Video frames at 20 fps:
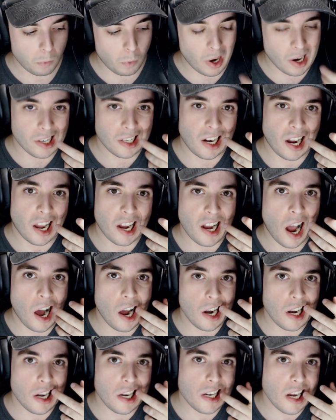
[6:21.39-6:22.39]
where like
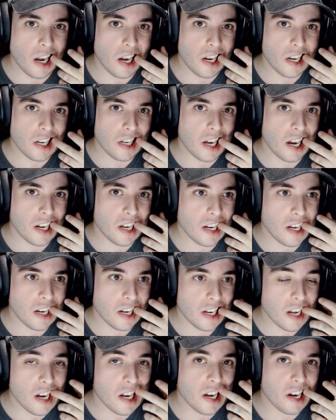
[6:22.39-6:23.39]
all
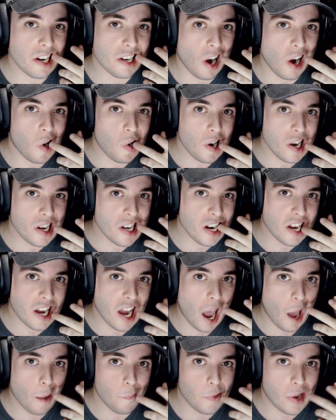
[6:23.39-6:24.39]
there's always a
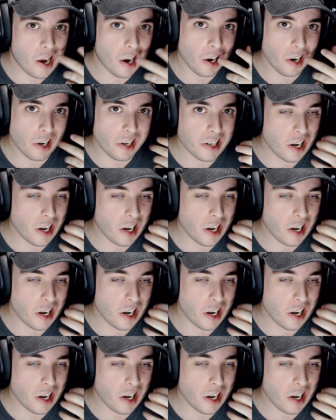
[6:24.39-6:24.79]
gap here.